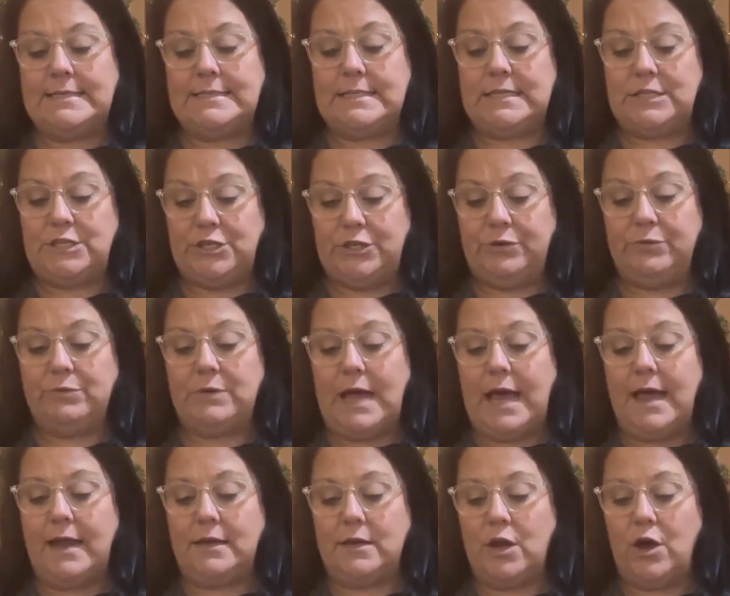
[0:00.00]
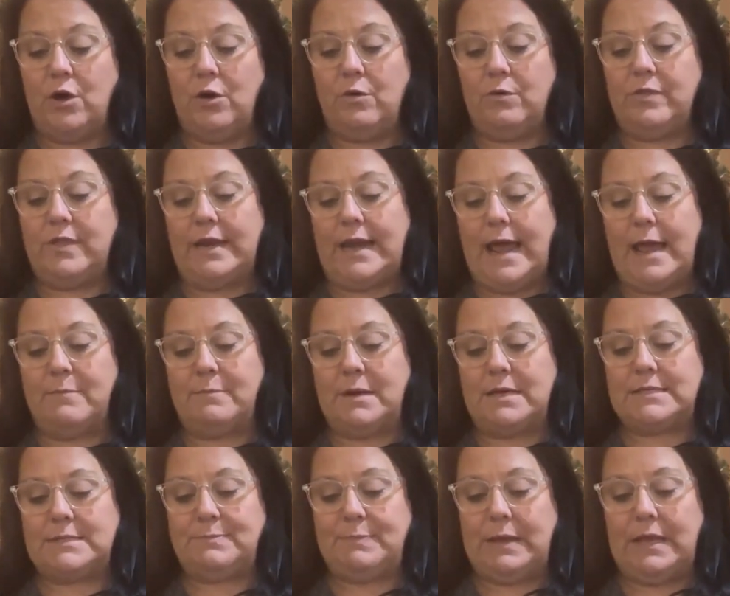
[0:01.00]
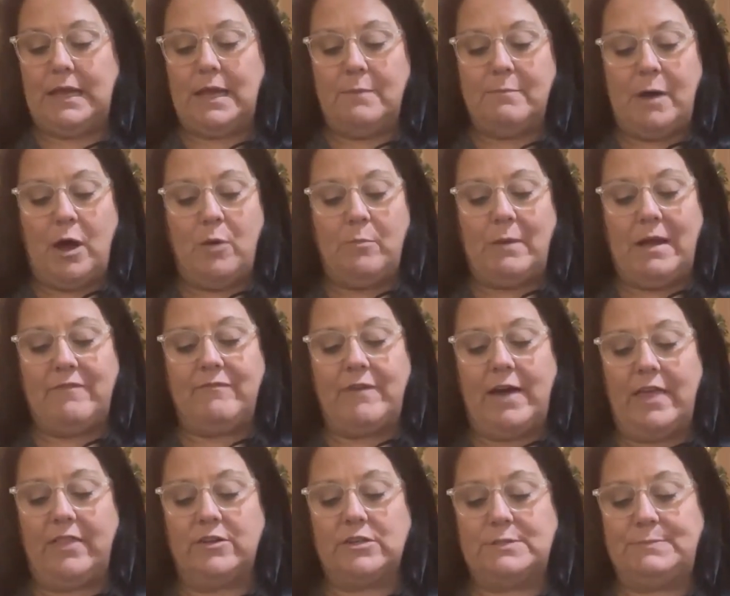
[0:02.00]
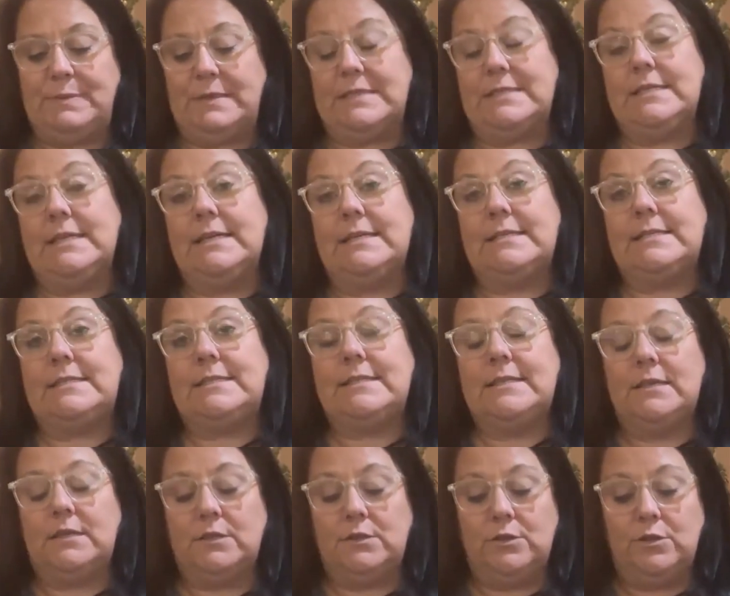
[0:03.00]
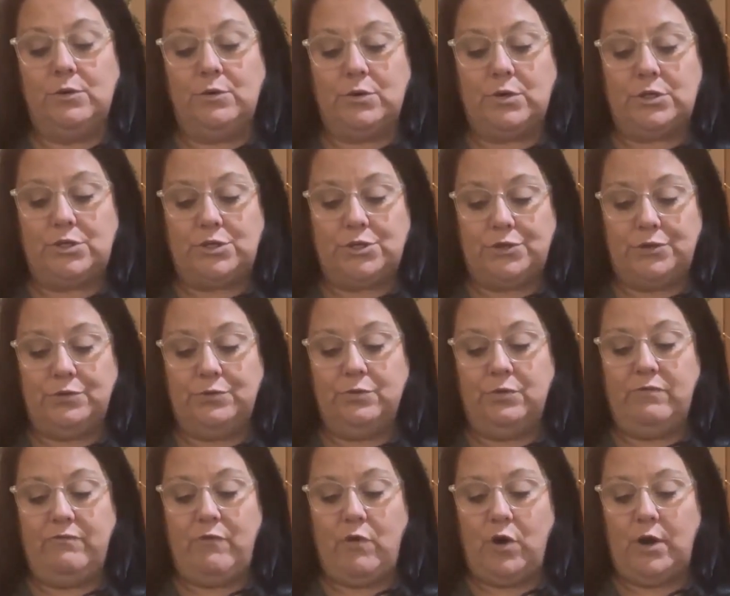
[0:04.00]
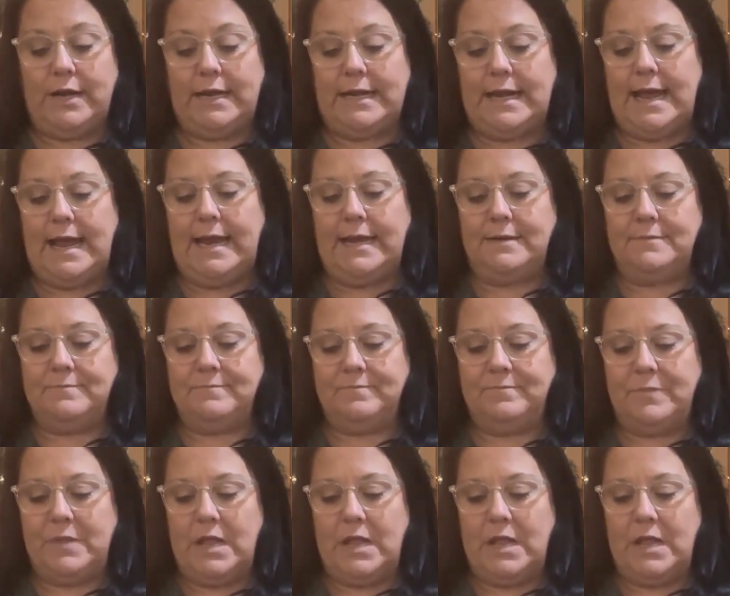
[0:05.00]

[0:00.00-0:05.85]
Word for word: Did you not know that I must be about my Father's business? Luke 2 49.